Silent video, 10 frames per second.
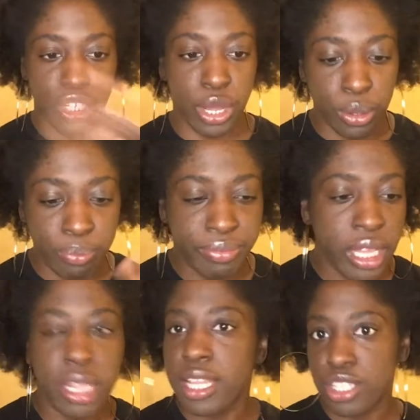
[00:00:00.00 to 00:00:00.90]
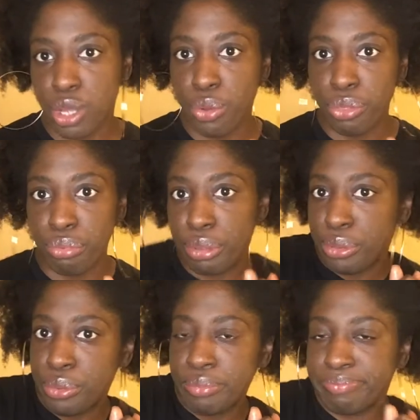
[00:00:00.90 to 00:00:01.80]
So let's go
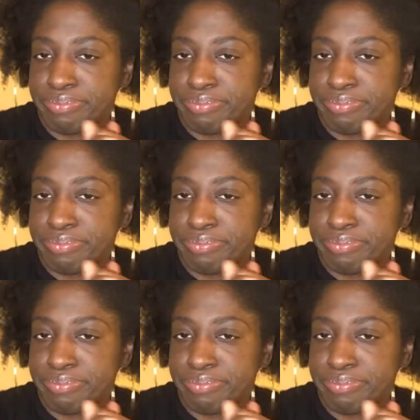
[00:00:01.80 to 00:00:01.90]
through